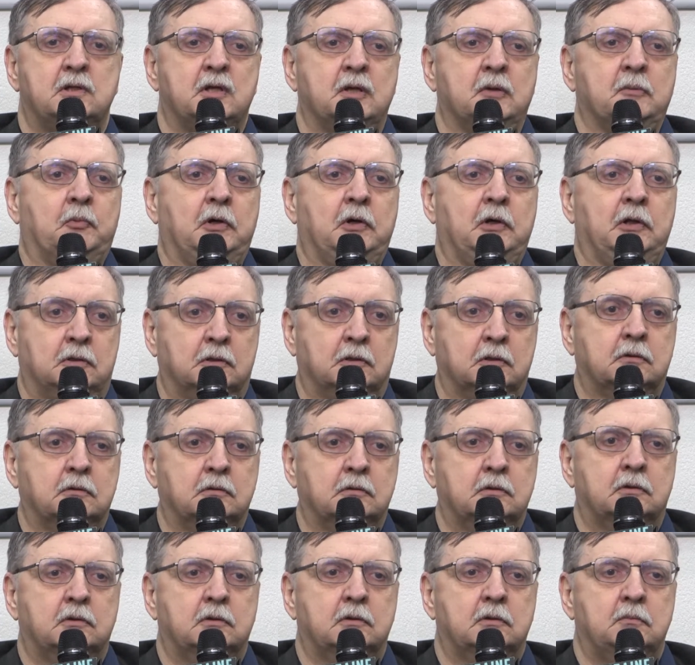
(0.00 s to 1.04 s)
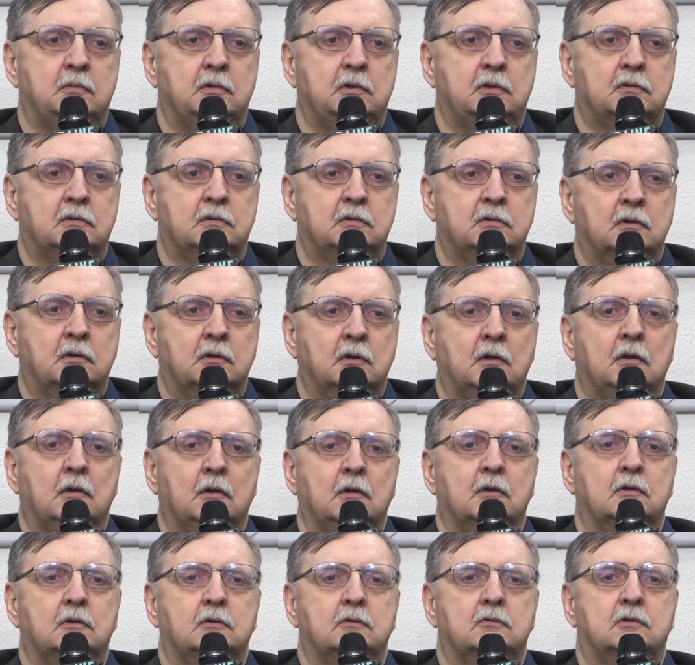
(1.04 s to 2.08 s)
and assignment which
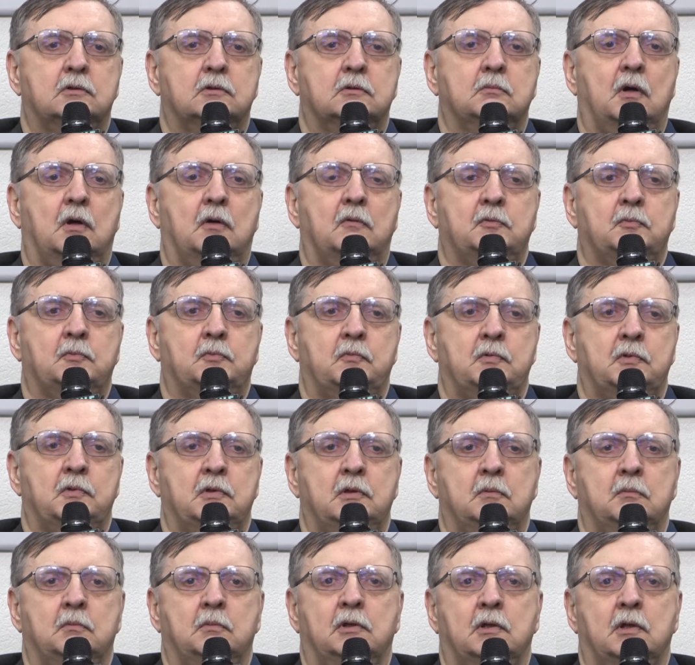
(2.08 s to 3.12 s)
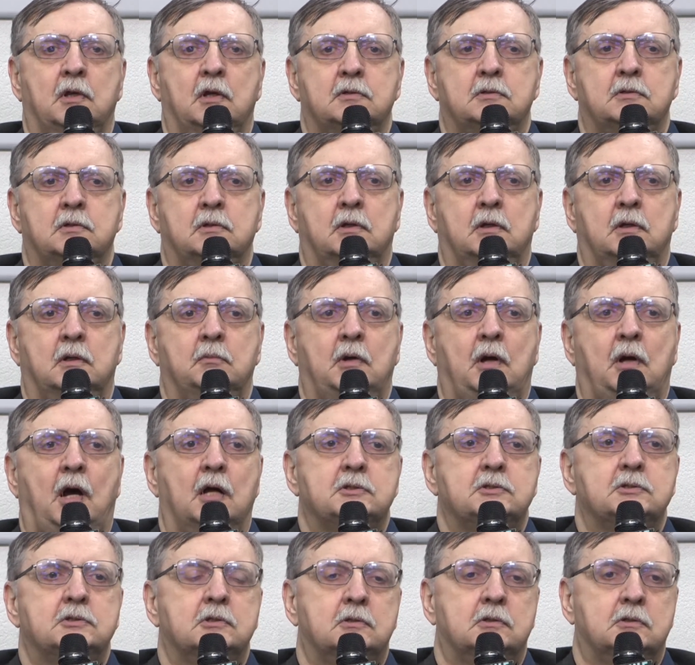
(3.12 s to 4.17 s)
has more political rather
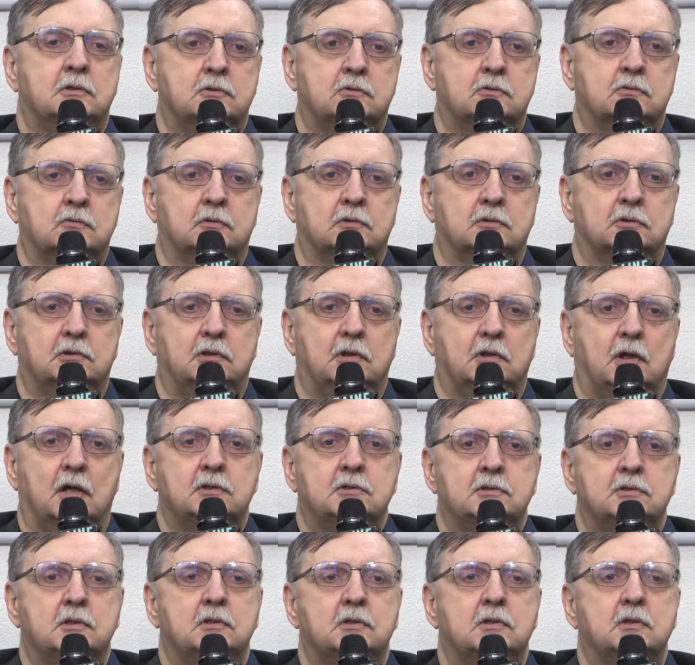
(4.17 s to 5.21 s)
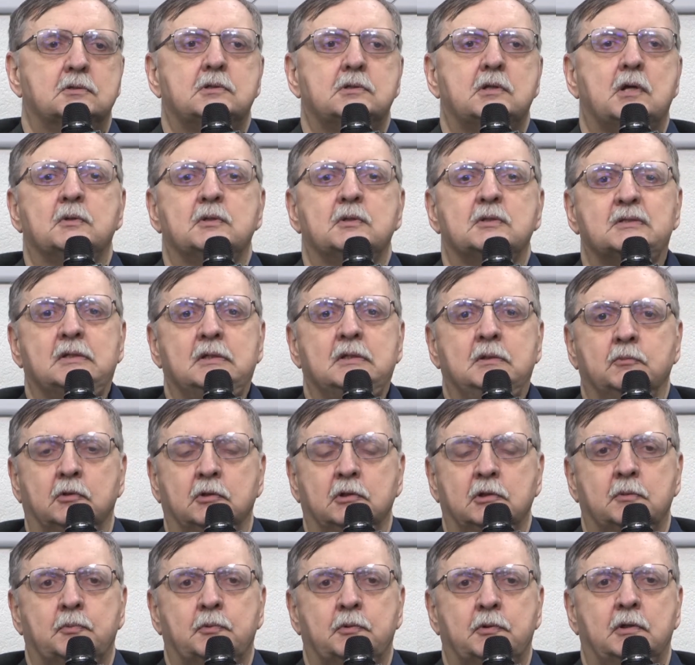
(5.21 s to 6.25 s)
than economic
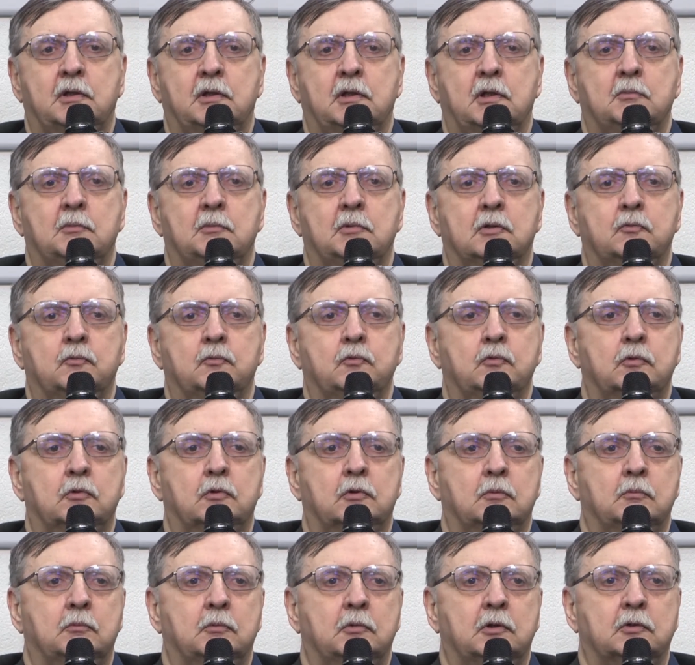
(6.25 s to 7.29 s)
considerations.